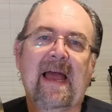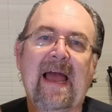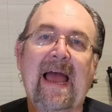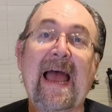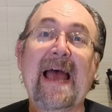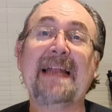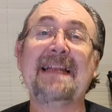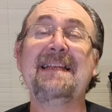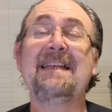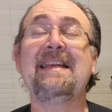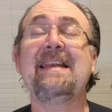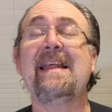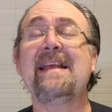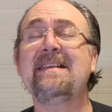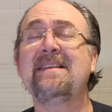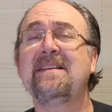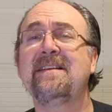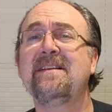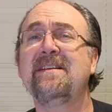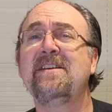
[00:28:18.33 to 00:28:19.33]
And
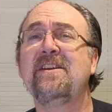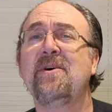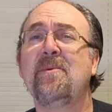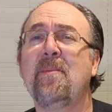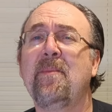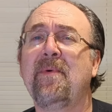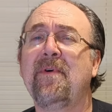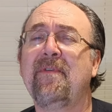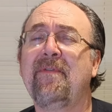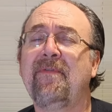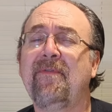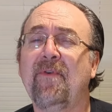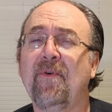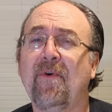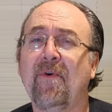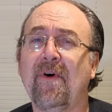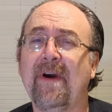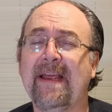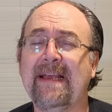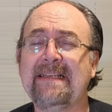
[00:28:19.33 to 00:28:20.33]
lesson number
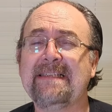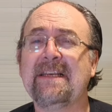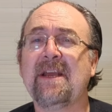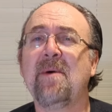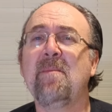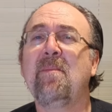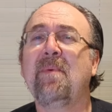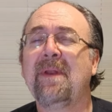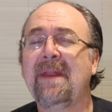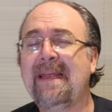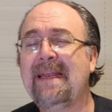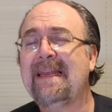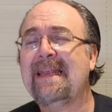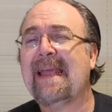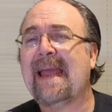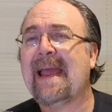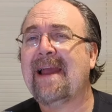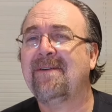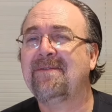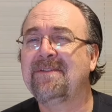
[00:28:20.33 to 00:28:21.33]
4 is completely
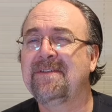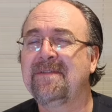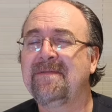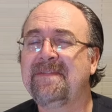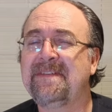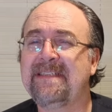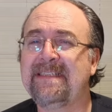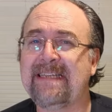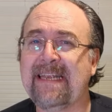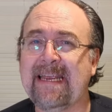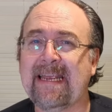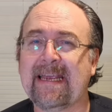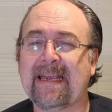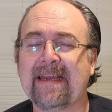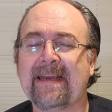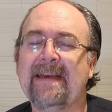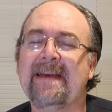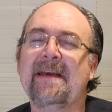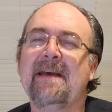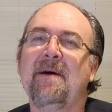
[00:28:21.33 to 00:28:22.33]
out of sync.
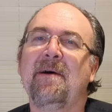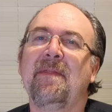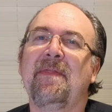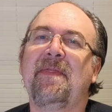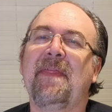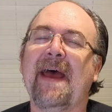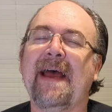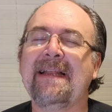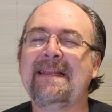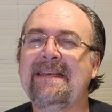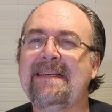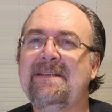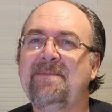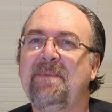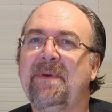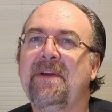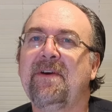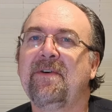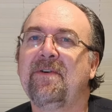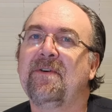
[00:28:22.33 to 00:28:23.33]
That is
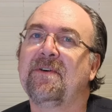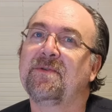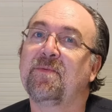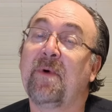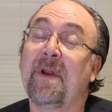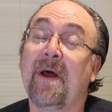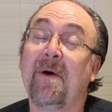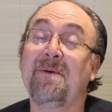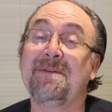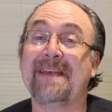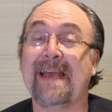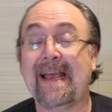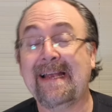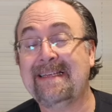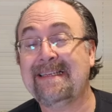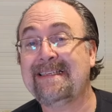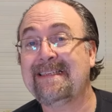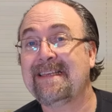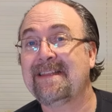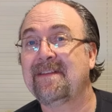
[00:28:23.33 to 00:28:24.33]
because when I was
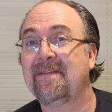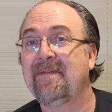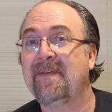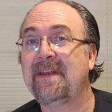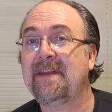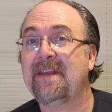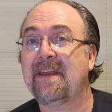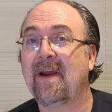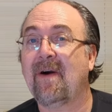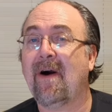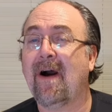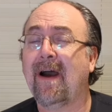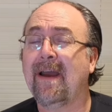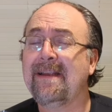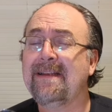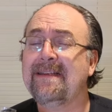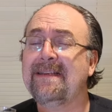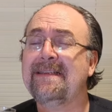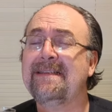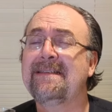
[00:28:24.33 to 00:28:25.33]
editing the video, I
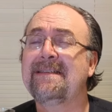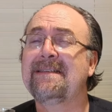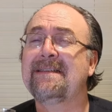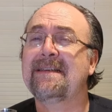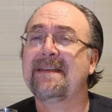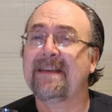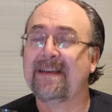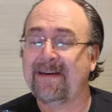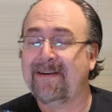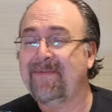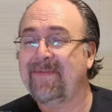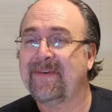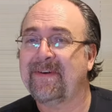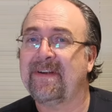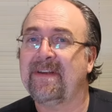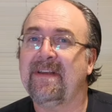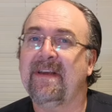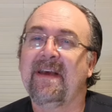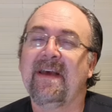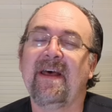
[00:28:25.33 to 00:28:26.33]

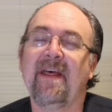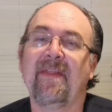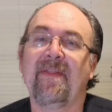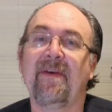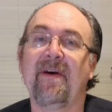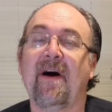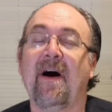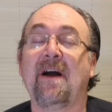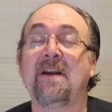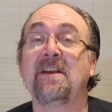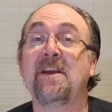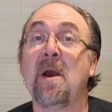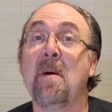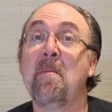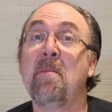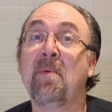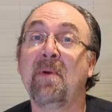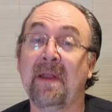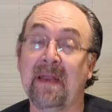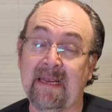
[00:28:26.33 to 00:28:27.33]
discovered that I
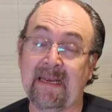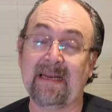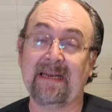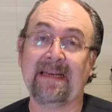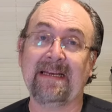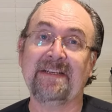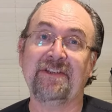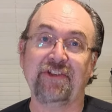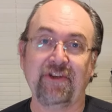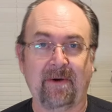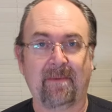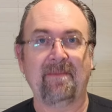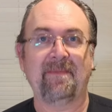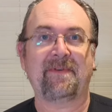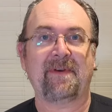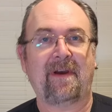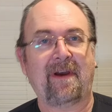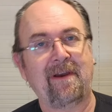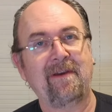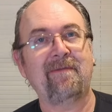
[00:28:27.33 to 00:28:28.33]
completely jumped
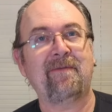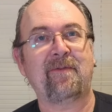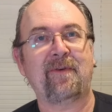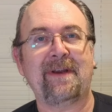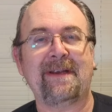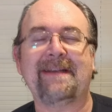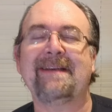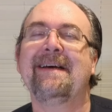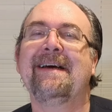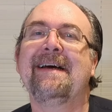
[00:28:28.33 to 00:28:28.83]
over it.